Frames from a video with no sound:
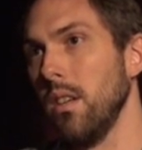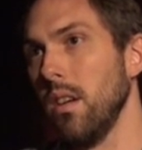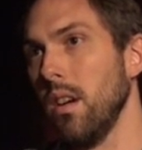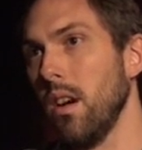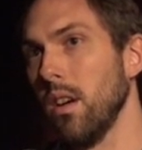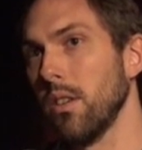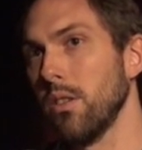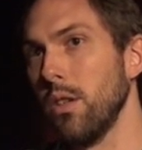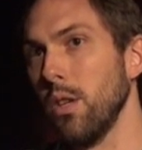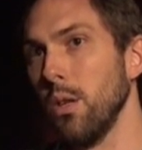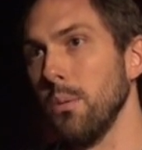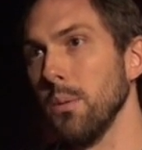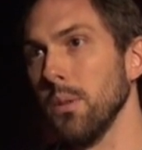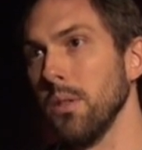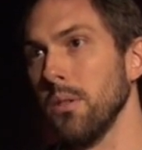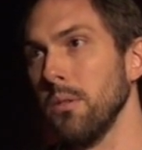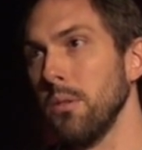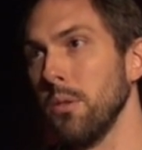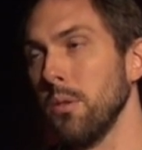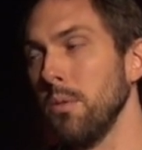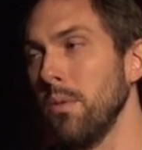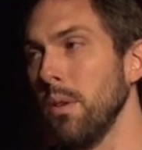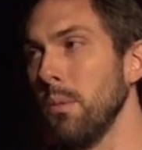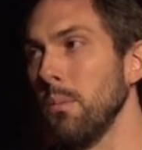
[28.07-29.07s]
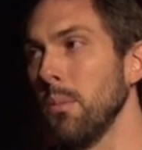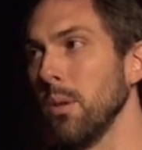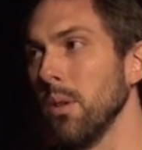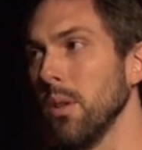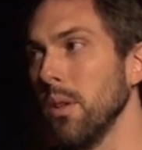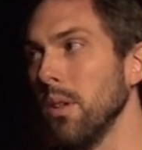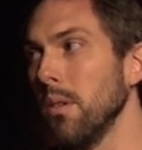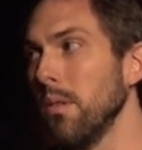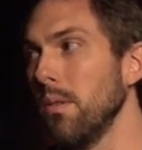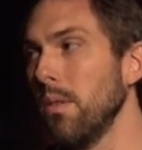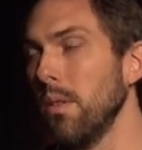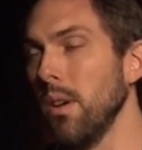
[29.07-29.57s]
October or
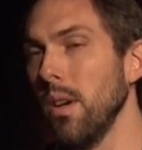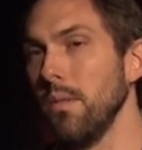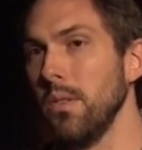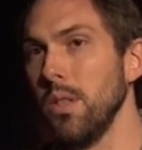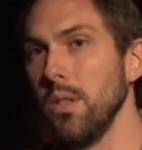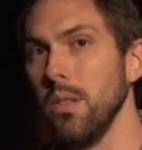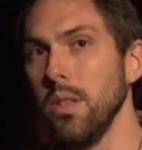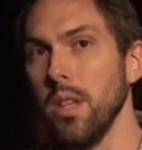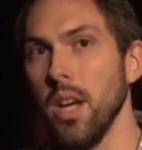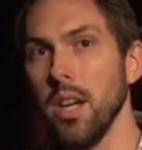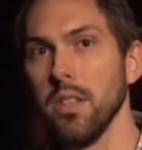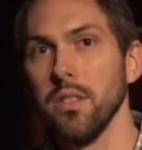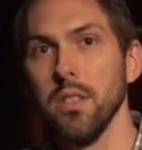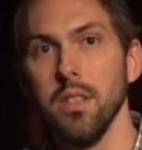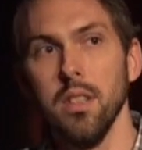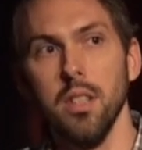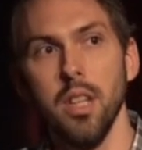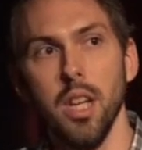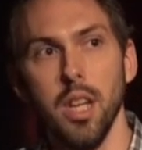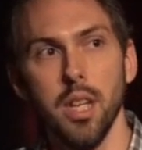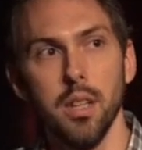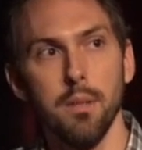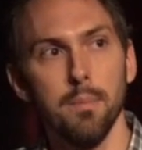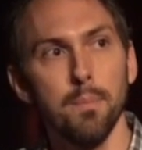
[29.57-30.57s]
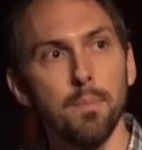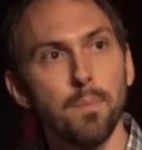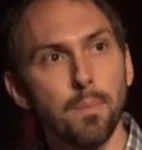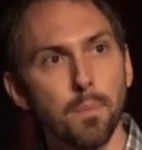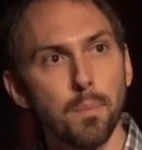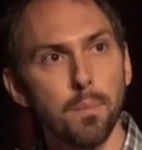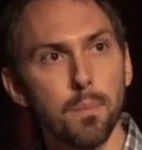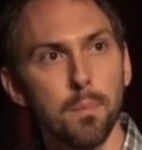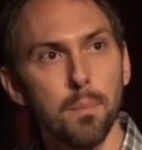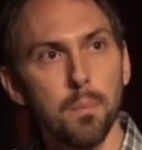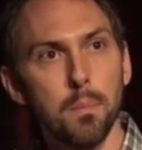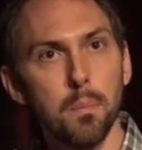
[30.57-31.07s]
November of 2010,
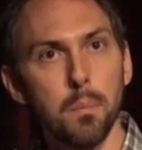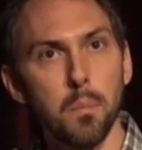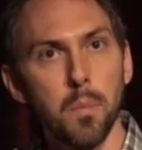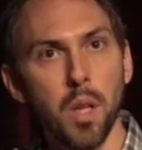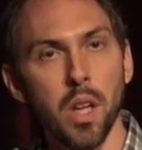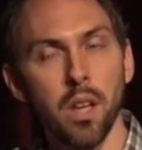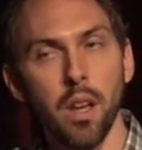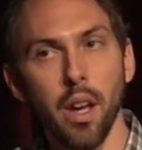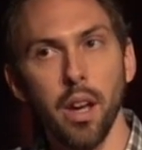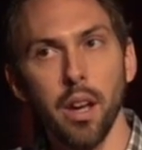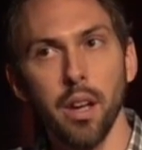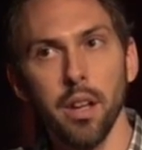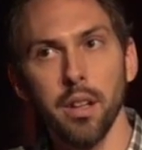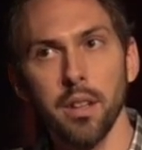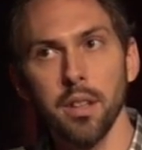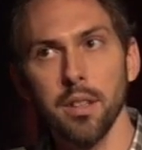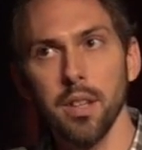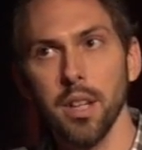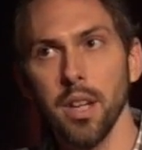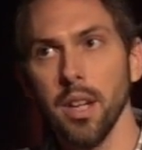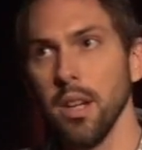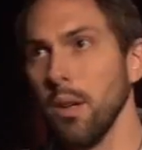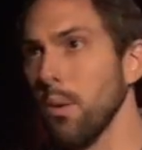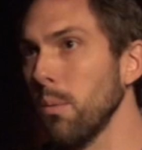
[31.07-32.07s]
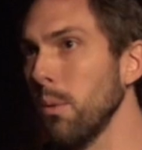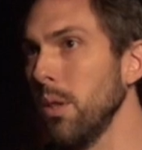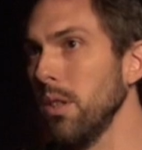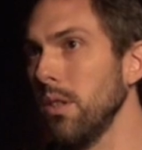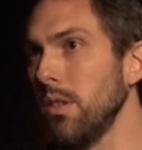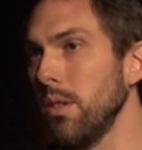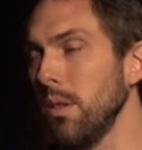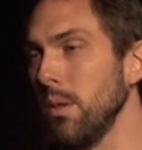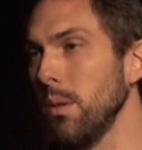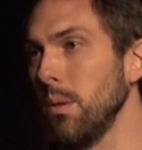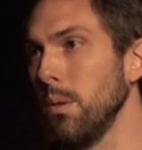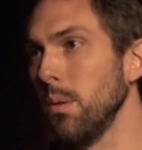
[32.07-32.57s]
and went
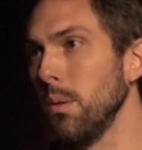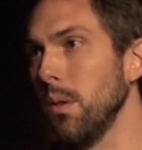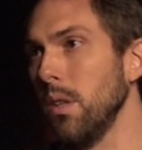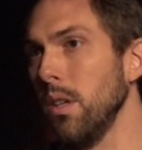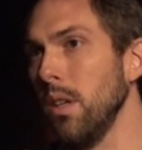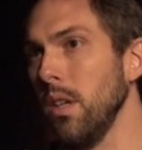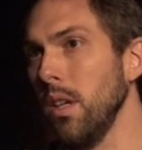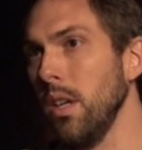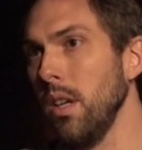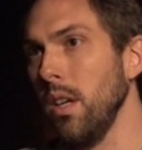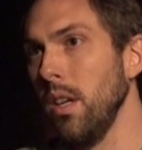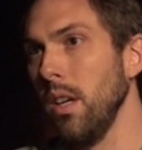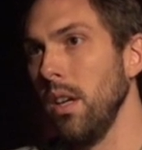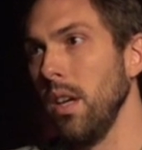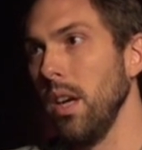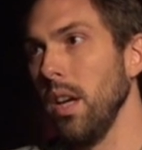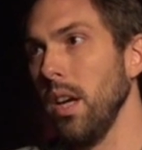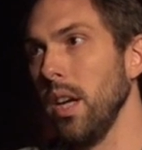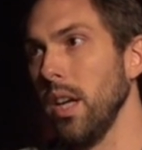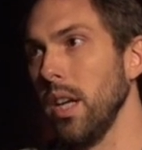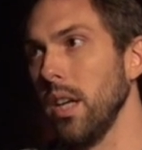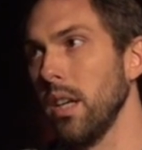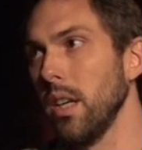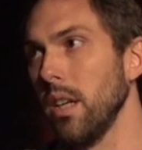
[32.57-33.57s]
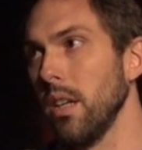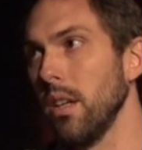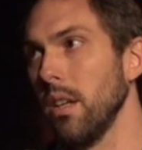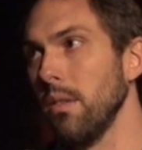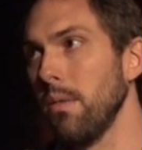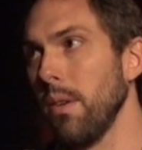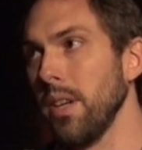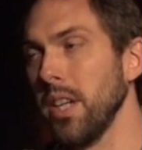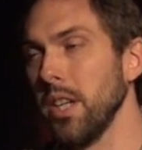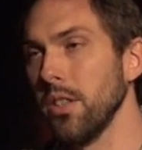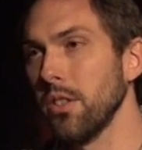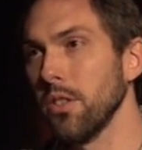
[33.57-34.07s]
to a
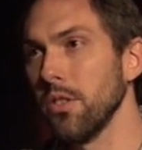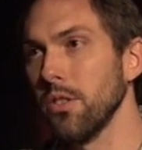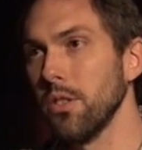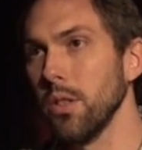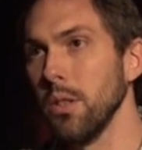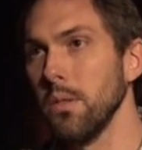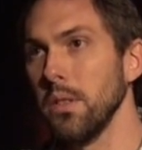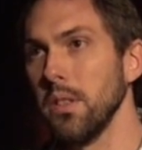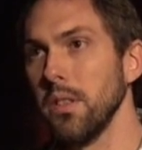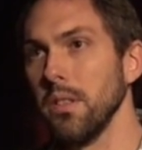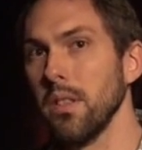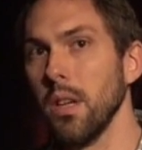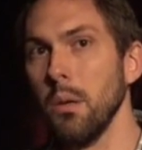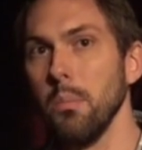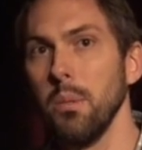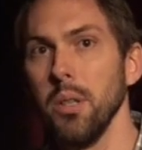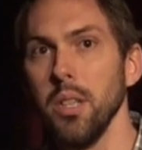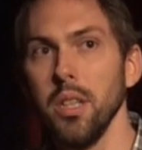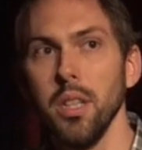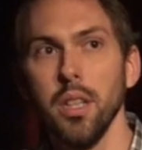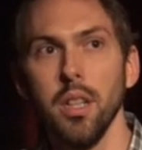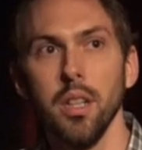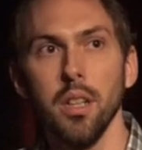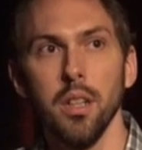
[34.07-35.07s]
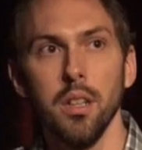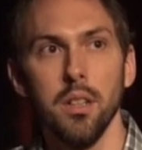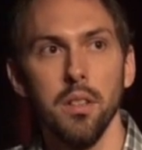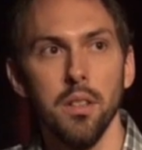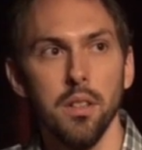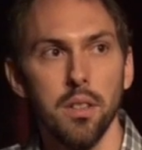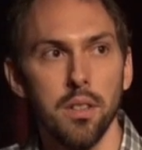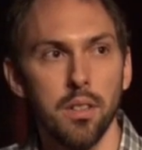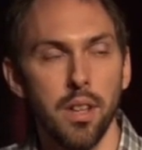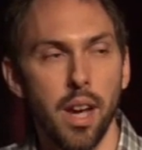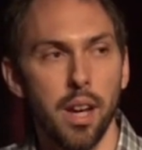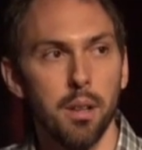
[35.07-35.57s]
financial services company here
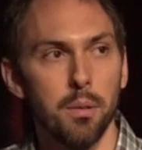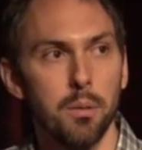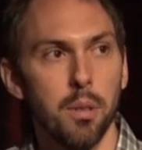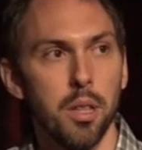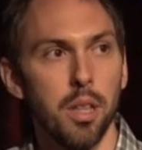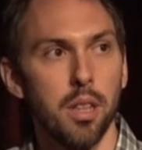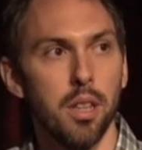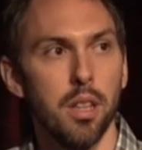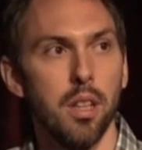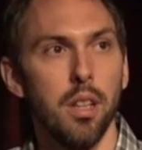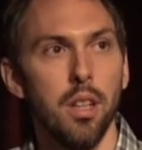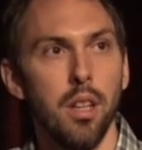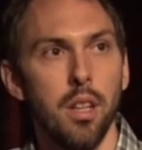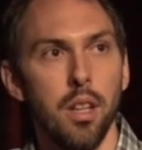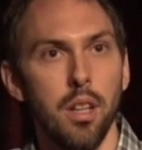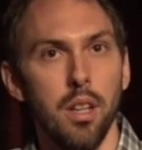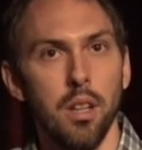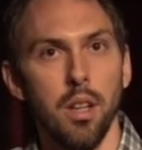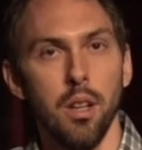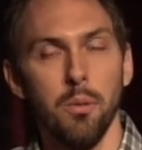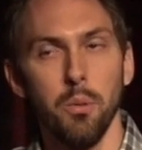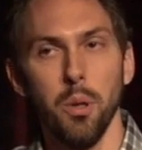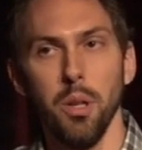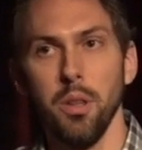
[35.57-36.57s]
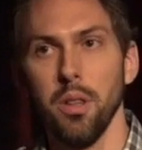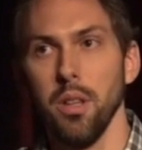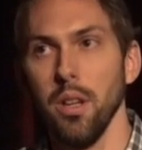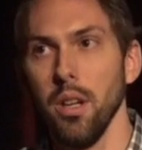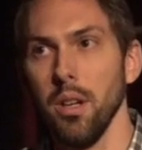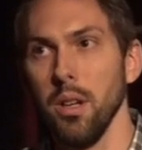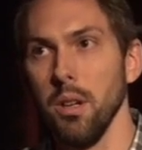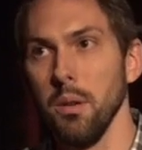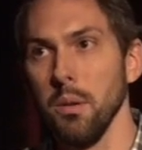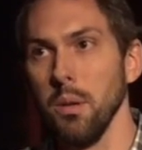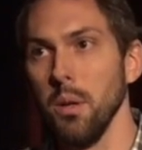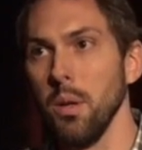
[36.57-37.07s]
and sat with
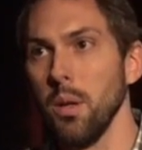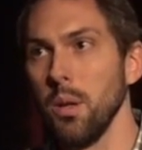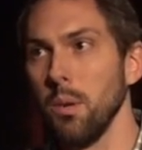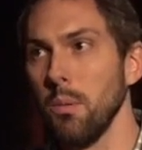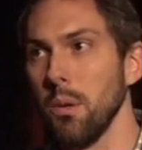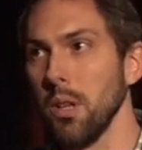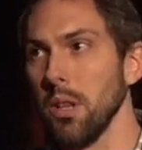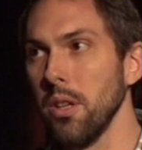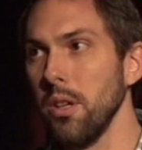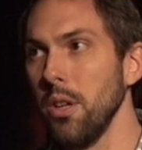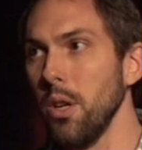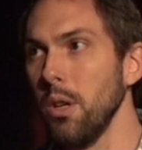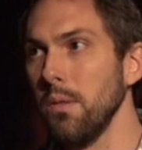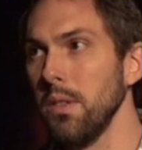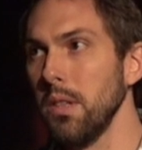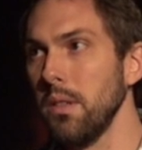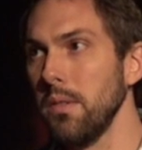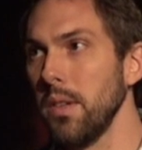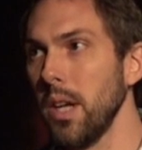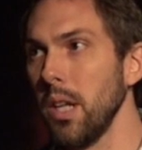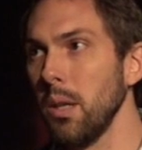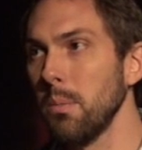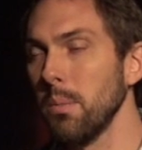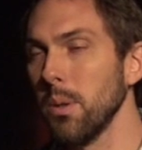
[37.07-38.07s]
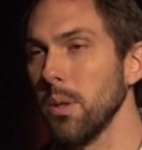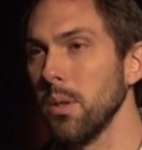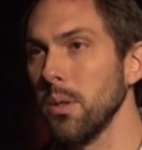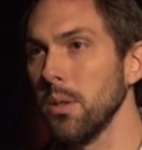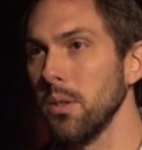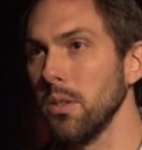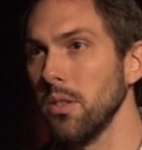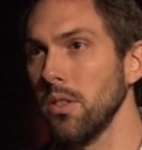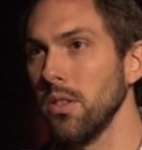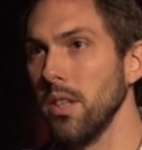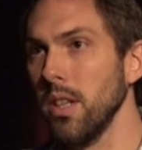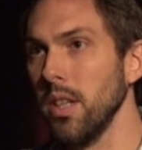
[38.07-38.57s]
one of the Nova
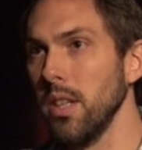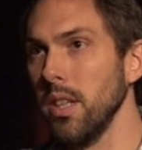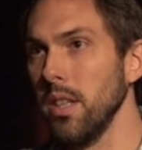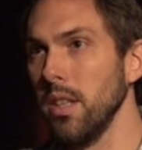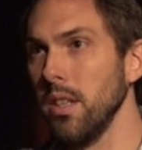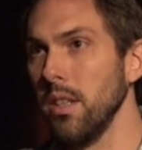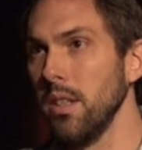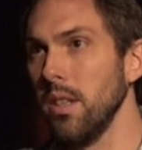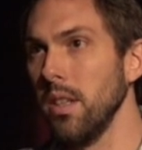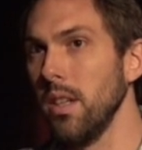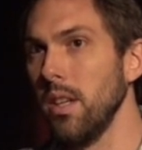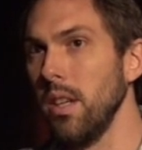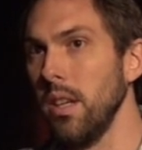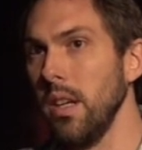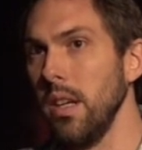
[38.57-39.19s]
developers and